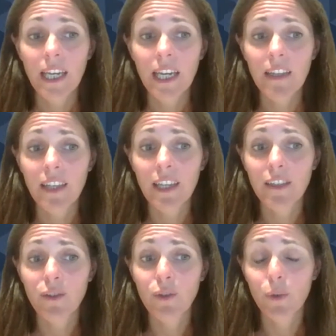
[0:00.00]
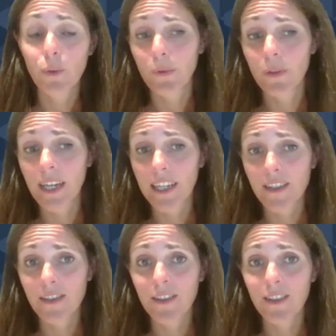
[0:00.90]
and then go through the
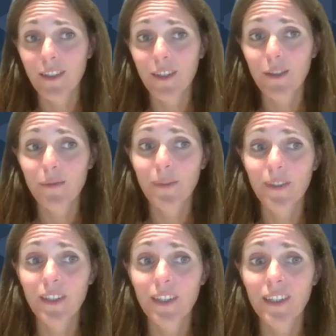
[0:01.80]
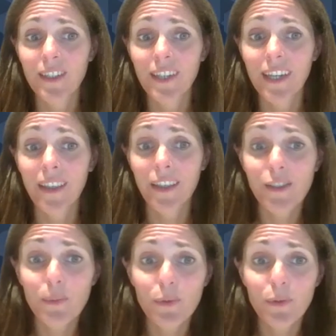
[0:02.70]
hassle of the
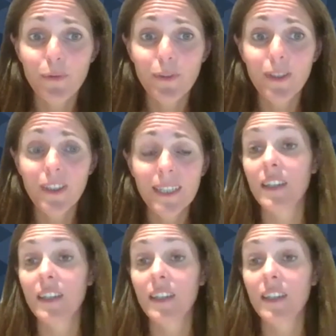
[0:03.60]
ethics approval.